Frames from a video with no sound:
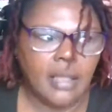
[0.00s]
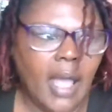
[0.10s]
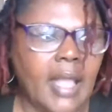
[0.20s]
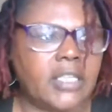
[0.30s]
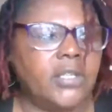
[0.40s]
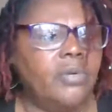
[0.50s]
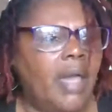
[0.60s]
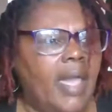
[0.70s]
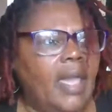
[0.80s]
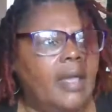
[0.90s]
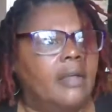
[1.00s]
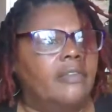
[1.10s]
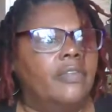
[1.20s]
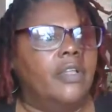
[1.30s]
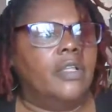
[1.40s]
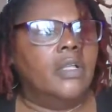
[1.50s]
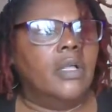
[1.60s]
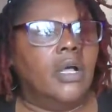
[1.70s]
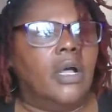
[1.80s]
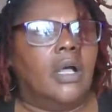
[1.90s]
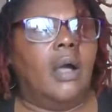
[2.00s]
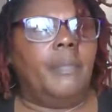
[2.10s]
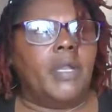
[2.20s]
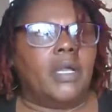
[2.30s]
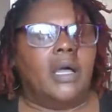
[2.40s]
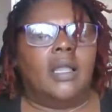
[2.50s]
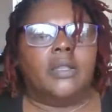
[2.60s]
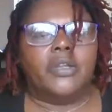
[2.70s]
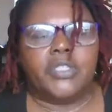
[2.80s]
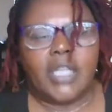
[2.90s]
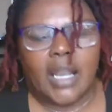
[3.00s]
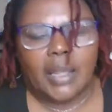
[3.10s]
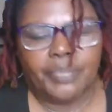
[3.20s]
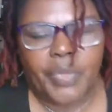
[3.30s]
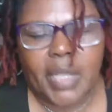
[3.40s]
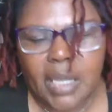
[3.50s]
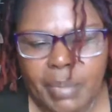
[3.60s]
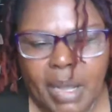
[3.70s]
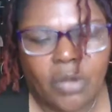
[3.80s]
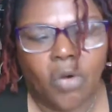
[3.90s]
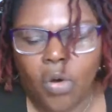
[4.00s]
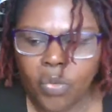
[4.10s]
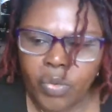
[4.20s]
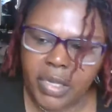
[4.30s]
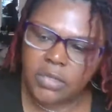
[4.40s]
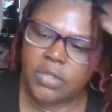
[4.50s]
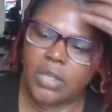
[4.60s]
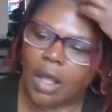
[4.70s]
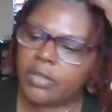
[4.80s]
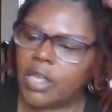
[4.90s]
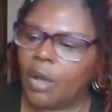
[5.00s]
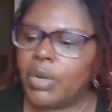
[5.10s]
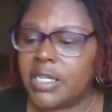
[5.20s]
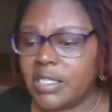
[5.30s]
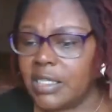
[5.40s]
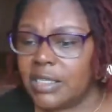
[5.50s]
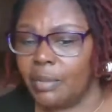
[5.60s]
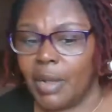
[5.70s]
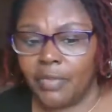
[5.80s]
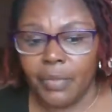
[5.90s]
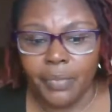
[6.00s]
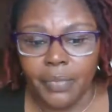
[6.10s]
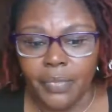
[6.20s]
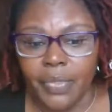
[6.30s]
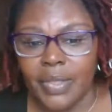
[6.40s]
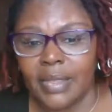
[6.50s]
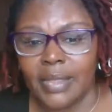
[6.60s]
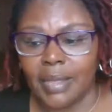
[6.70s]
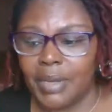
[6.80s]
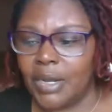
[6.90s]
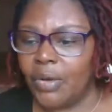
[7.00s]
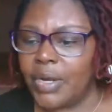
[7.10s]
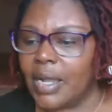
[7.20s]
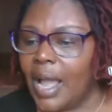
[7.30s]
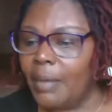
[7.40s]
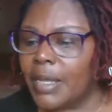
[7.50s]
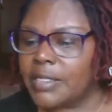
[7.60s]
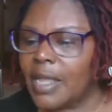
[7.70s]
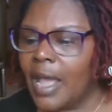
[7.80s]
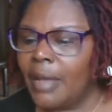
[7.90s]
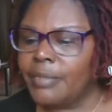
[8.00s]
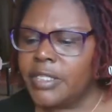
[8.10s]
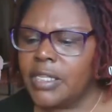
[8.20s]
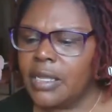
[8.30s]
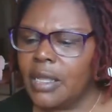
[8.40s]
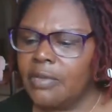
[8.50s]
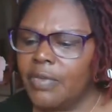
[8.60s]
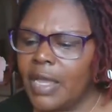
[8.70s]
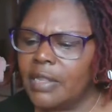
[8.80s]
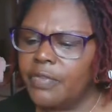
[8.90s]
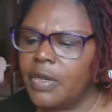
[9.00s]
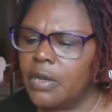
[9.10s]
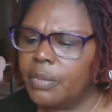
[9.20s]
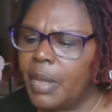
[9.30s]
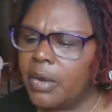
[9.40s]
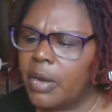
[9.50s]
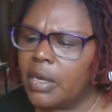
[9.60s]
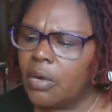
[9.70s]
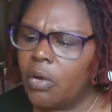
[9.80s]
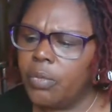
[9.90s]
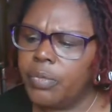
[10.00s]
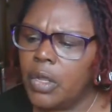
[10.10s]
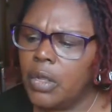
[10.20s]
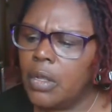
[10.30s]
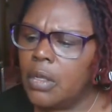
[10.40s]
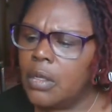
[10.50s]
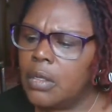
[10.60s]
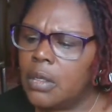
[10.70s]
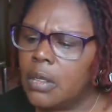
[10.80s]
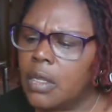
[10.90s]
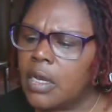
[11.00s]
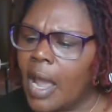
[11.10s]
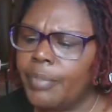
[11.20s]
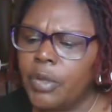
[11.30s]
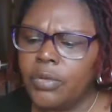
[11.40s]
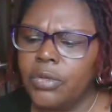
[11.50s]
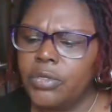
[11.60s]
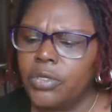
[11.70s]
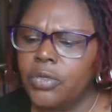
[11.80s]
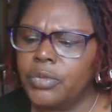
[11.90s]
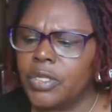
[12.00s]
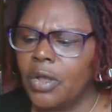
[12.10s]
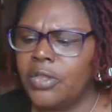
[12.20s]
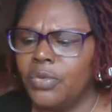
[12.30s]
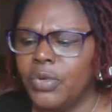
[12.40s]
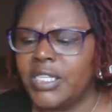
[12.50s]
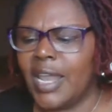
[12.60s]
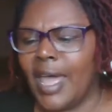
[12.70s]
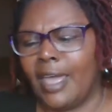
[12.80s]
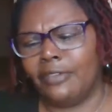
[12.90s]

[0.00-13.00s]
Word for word: I do have a couple of colors that I'm thinking about going with. Do y'all y'all want to see some of them? Let me know in the comments. I'm sick and finally feel a little better and hope and hopped on YouTube, saw you was live.